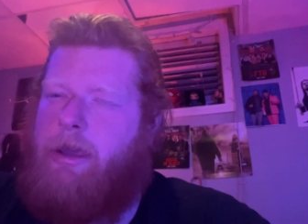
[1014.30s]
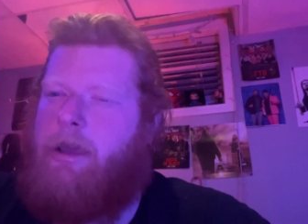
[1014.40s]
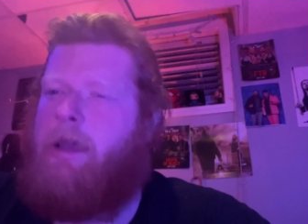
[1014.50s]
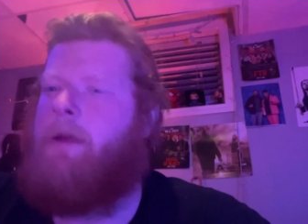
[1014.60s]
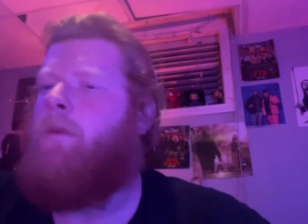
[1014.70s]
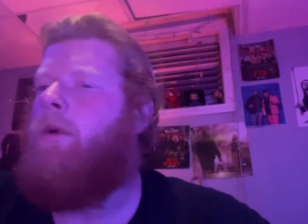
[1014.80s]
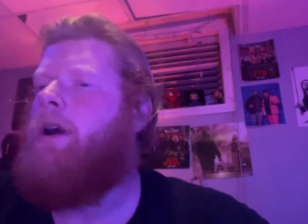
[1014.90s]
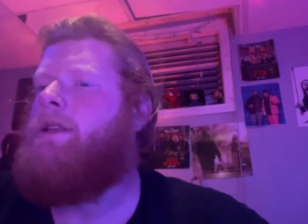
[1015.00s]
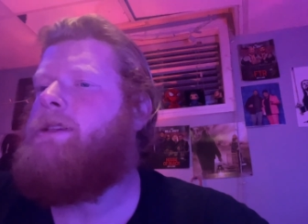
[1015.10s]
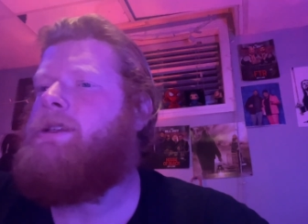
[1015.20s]
and
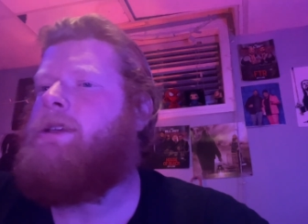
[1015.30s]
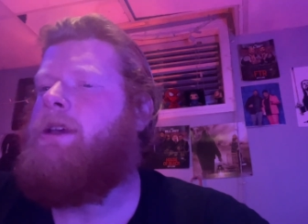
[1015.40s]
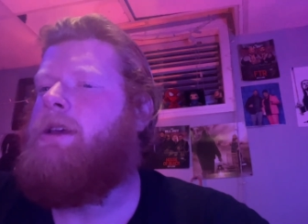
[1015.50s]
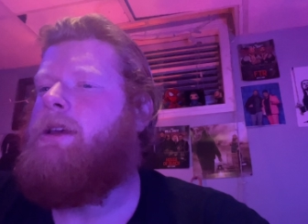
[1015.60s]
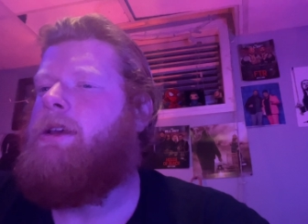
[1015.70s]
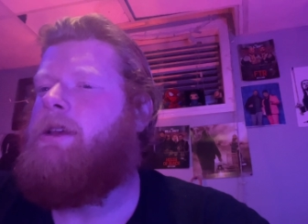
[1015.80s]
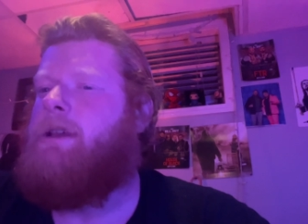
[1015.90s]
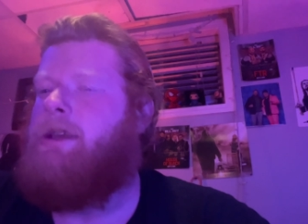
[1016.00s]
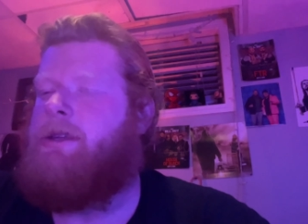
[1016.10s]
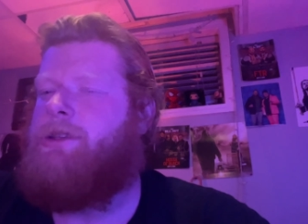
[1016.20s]
wants
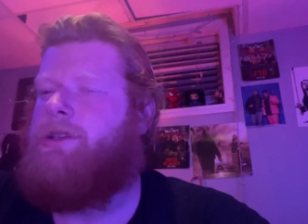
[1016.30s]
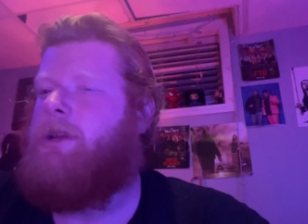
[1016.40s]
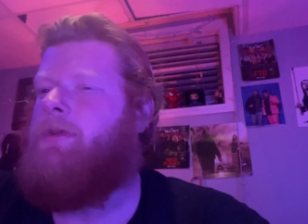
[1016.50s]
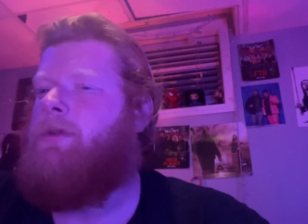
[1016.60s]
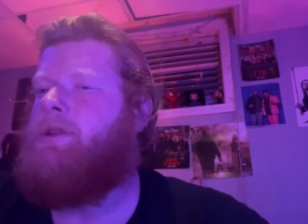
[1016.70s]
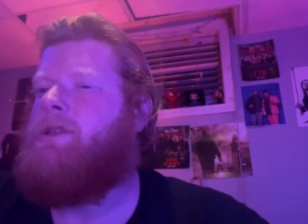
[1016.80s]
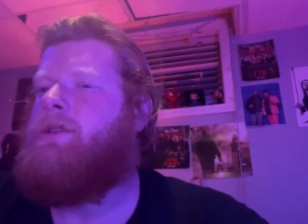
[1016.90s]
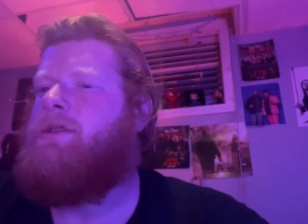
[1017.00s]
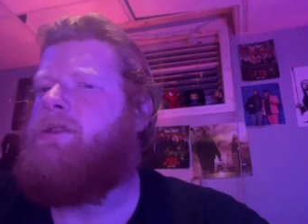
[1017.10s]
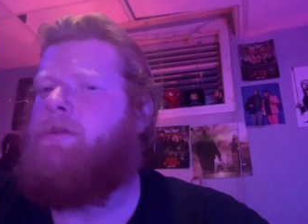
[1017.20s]
his generals
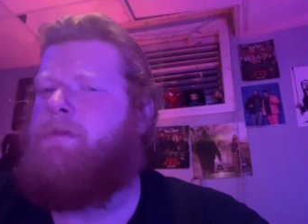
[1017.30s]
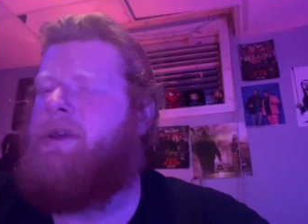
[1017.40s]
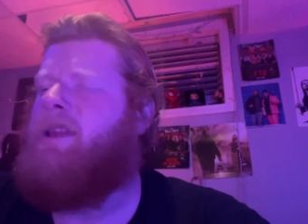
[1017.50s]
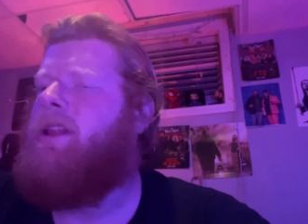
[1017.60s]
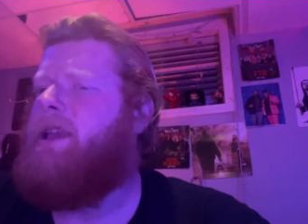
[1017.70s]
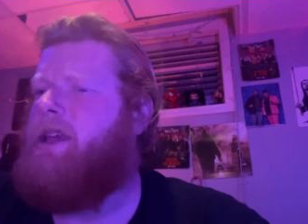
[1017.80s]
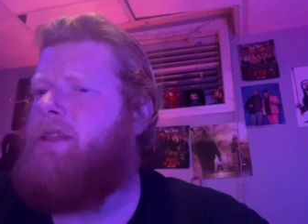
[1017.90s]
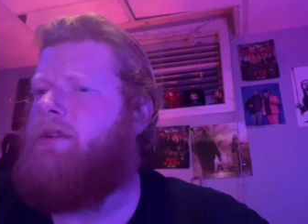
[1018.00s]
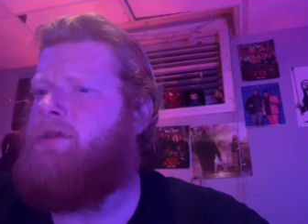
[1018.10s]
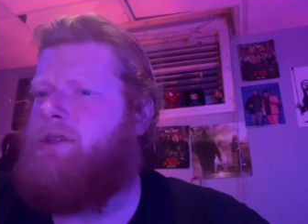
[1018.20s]
to be like Hitler's